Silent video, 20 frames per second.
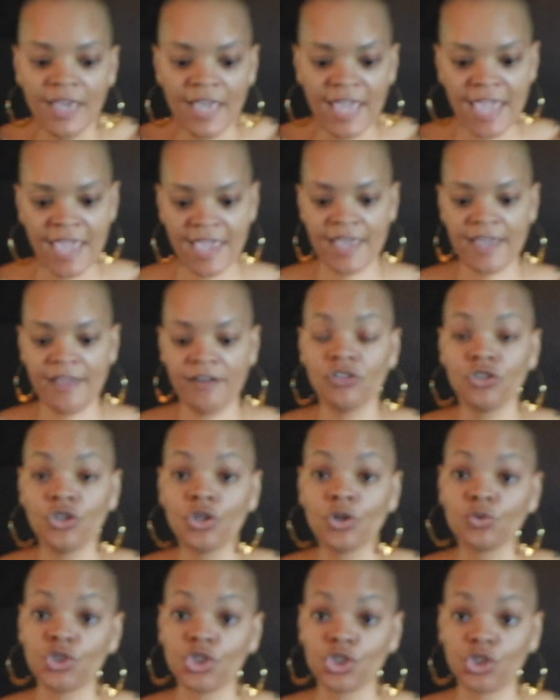and, you
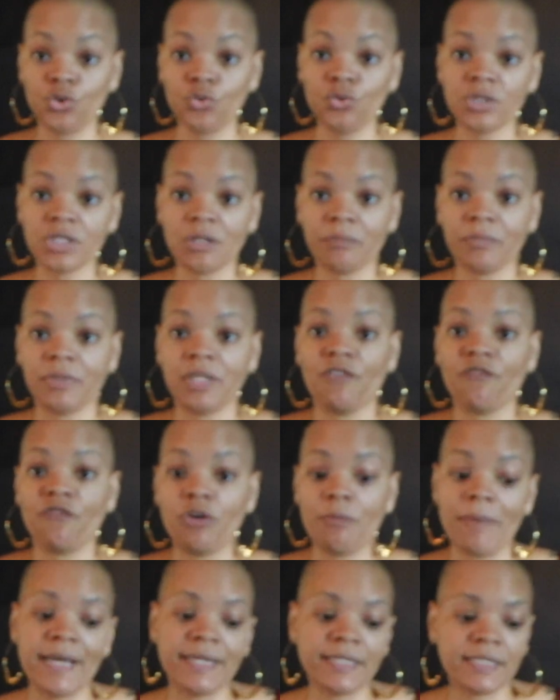know, just do something for
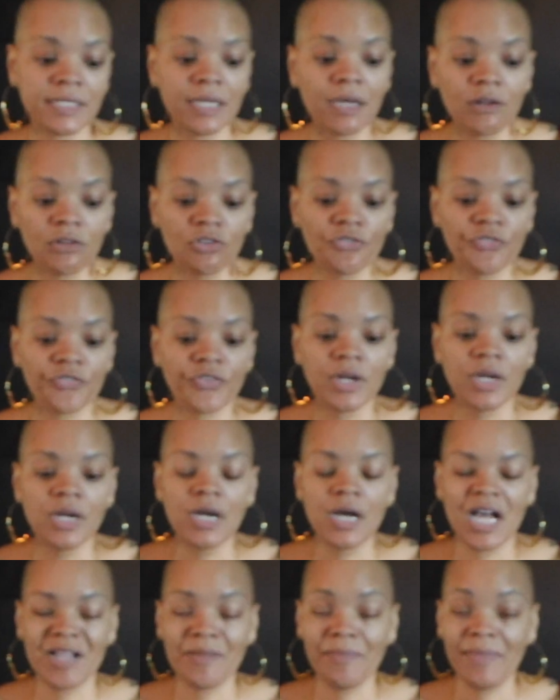myself
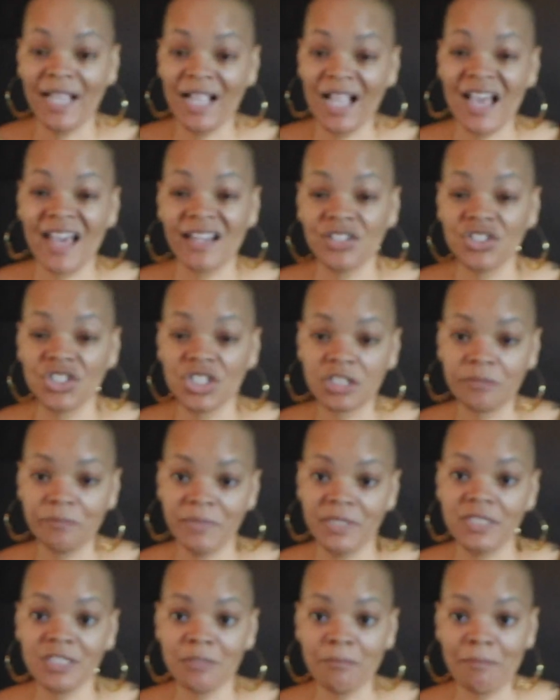that kind of just
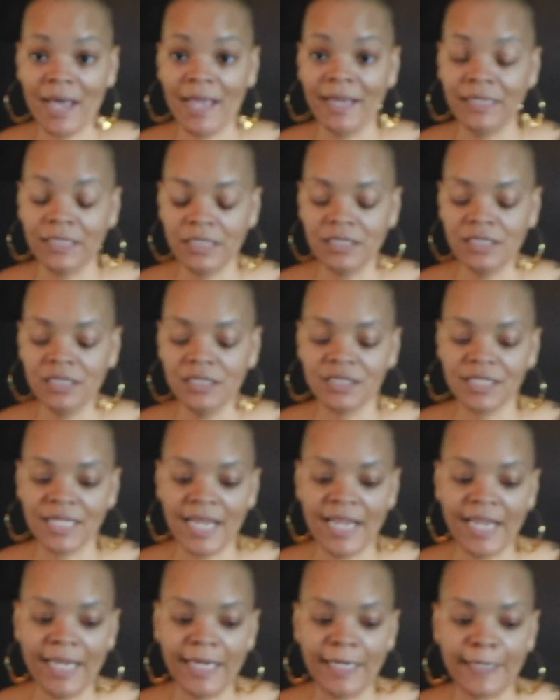meets my needs.
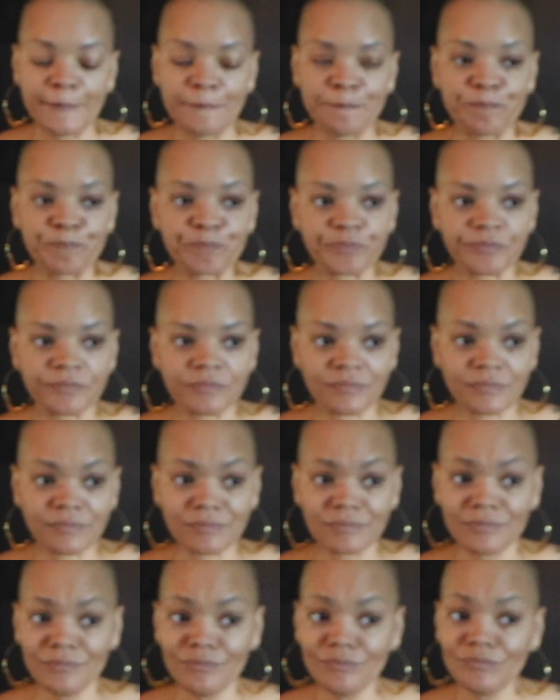And
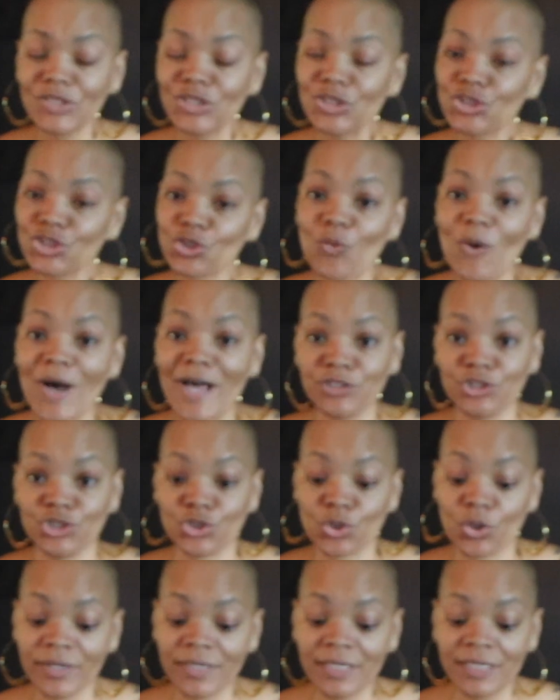so I
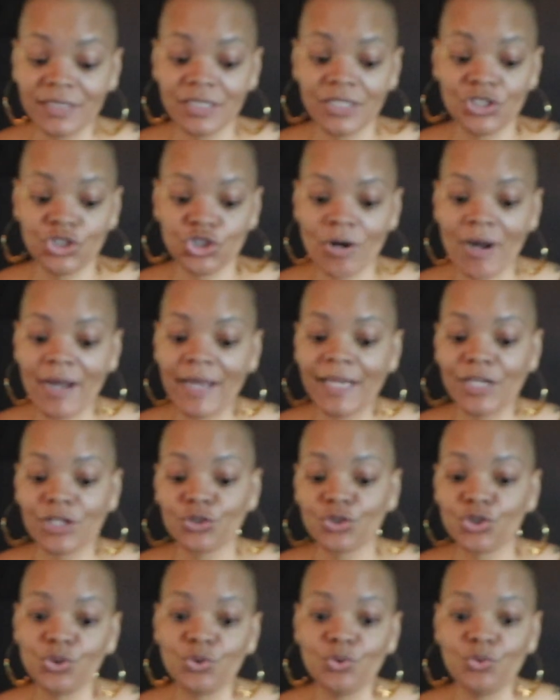started trying
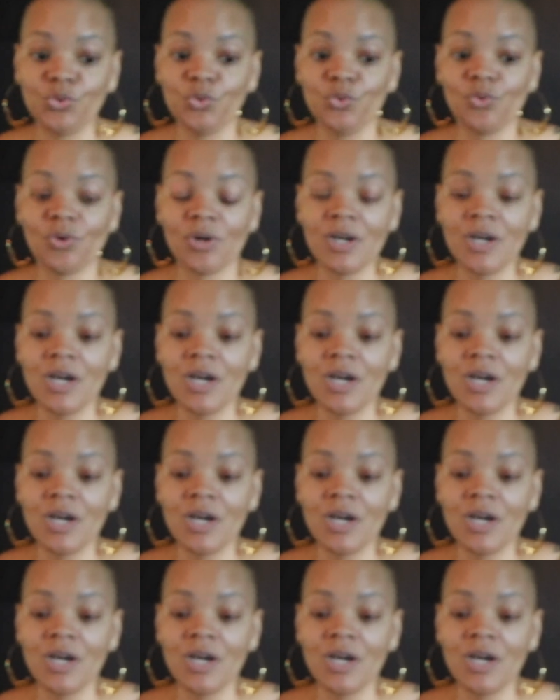to